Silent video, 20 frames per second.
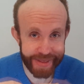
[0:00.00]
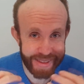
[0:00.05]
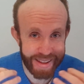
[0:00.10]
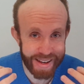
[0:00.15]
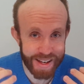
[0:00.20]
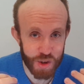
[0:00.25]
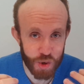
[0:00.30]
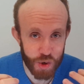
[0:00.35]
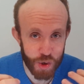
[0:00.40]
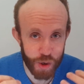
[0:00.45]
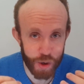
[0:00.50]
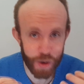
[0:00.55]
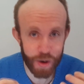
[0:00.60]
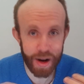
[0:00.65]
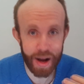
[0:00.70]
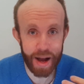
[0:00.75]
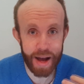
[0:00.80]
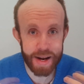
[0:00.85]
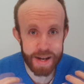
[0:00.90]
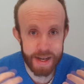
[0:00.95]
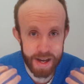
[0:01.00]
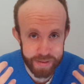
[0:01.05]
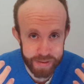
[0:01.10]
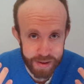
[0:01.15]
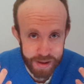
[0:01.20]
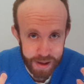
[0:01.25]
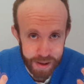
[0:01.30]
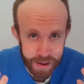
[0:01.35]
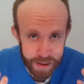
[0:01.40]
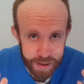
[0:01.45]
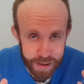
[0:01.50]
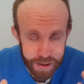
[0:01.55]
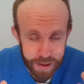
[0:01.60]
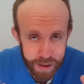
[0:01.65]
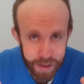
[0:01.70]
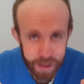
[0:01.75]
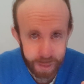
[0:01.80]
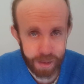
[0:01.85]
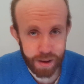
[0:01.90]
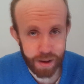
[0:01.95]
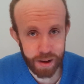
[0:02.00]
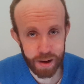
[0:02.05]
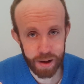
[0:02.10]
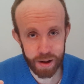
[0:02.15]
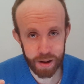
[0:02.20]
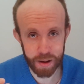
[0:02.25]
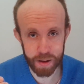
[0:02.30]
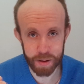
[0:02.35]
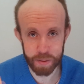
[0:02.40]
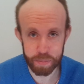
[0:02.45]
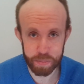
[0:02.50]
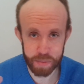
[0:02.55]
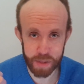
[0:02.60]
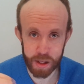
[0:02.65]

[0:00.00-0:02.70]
texture atlasing,